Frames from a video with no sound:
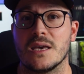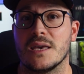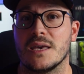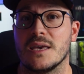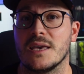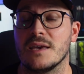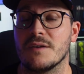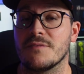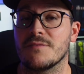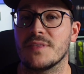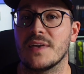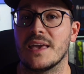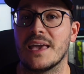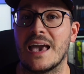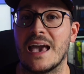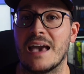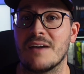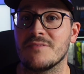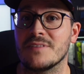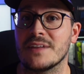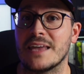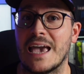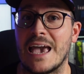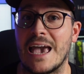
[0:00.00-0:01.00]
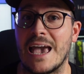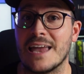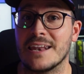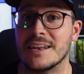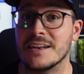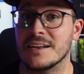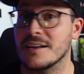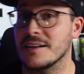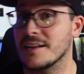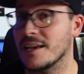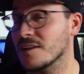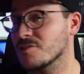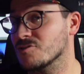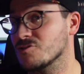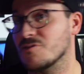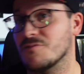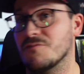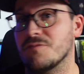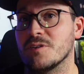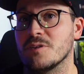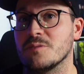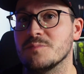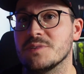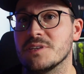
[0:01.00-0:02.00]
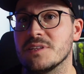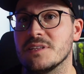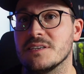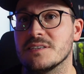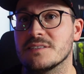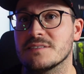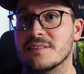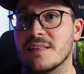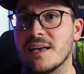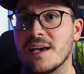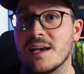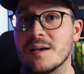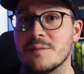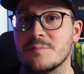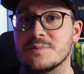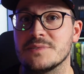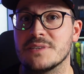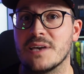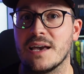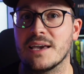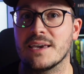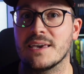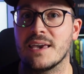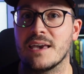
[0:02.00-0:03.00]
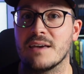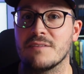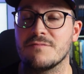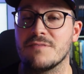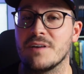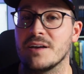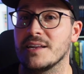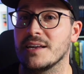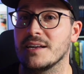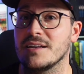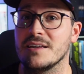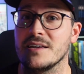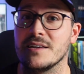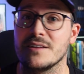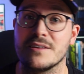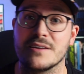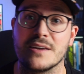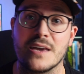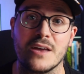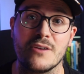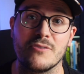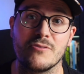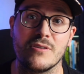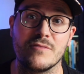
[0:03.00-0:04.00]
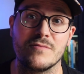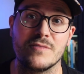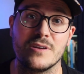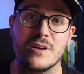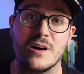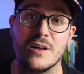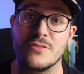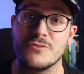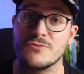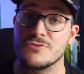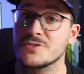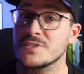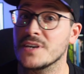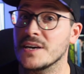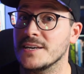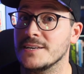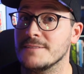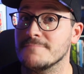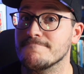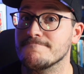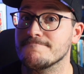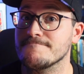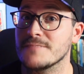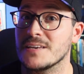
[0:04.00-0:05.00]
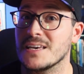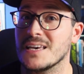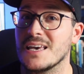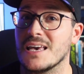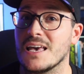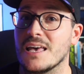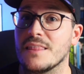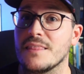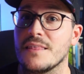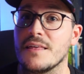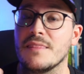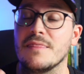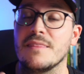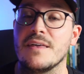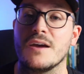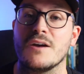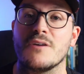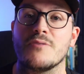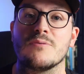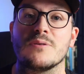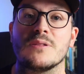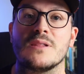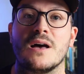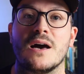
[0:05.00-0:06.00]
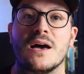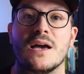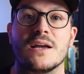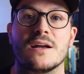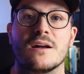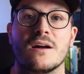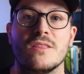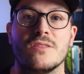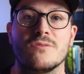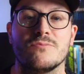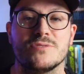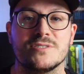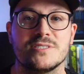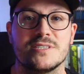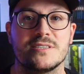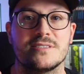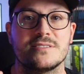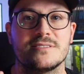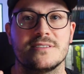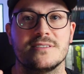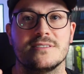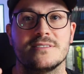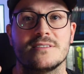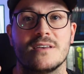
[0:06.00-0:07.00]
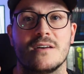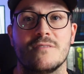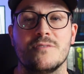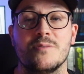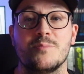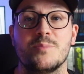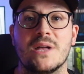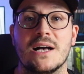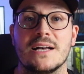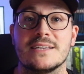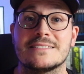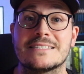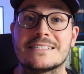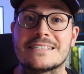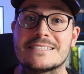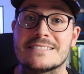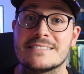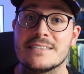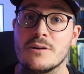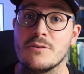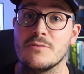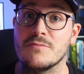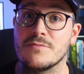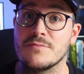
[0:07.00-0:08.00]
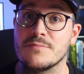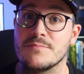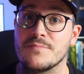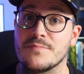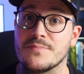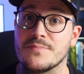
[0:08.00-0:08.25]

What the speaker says: If they haven't added an extra film to these slabs, I can't find any indicator of it on their site, then they are relying on the resistance of the plastic itself.